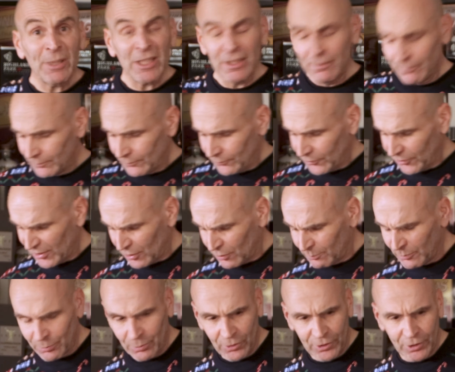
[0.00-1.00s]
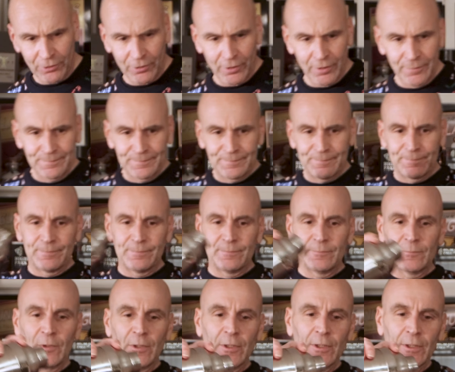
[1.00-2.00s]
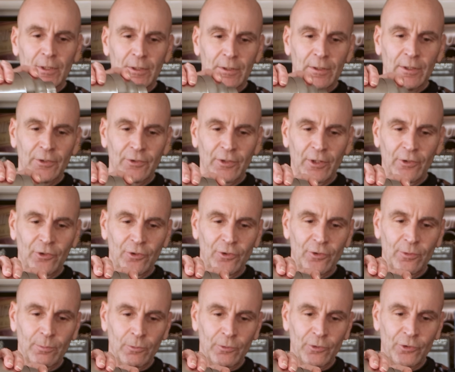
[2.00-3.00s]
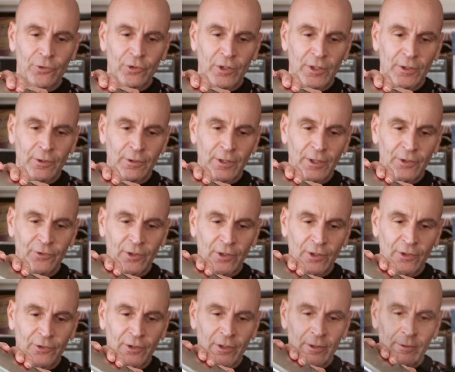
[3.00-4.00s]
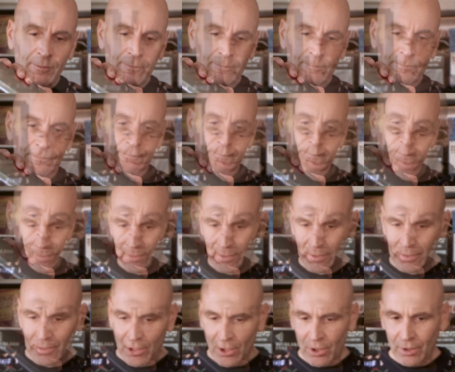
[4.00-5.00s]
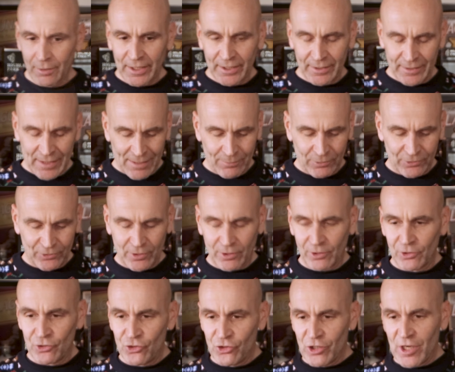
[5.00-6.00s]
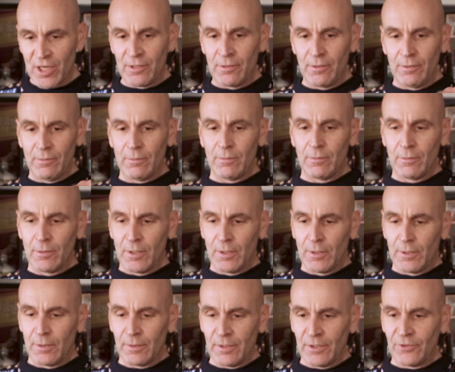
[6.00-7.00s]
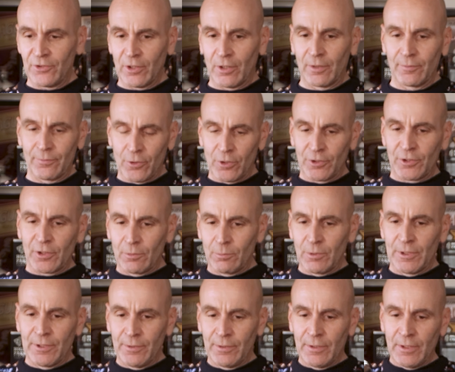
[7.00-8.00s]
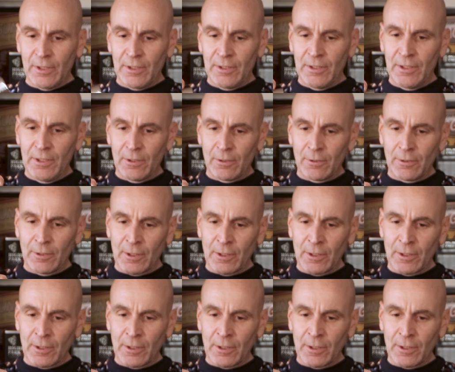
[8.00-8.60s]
me, just get on with what you're doing. We'll strain the rest of this in. Alright, that was our gin. Let's get our vodka one in here